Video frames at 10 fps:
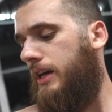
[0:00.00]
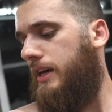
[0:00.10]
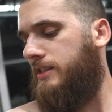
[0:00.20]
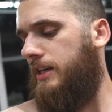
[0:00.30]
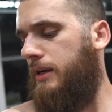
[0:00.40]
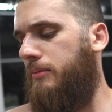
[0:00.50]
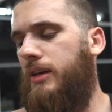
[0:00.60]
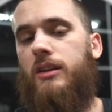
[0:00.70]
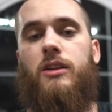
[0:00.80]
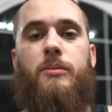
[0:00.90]
It's gonna be
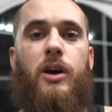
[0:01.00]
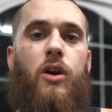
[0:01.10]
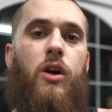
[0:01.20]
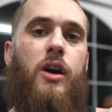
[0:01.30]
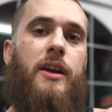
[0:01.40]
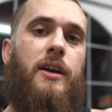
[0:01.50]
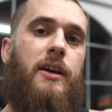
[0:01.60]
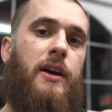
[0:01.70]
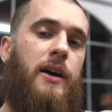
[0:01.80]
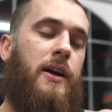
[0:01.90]
a little bit hard
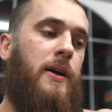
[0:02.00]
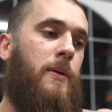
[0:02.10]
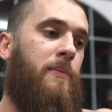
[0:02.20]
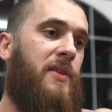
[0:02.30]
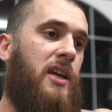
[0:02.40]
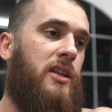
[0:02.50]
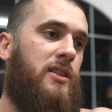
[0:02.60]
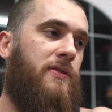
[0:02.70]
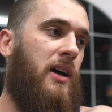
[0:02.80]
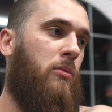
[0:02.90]

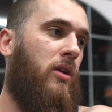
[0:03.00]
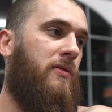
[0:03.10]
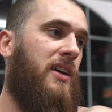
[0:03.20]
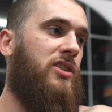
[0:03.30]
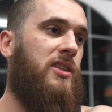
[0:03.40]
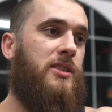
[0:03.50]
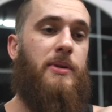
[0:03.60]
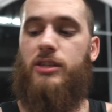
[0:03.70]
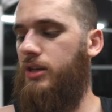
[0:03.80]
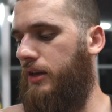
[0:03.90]
to find motivation,
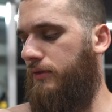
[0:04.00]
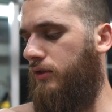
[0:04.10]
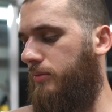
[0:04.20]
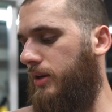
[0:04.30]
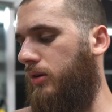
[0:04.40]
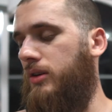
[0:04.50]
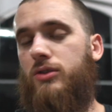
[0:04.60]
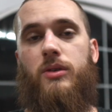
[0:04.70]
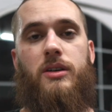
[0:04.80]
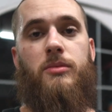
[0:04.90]
especially if you've been going
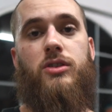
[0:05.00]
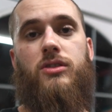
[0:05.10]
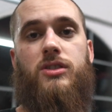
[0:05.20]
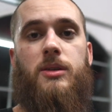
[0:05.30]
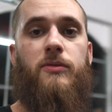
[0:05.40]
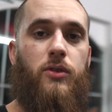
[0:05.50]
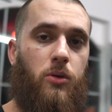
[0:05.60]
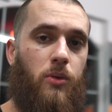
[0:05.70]
to a commercial gym for a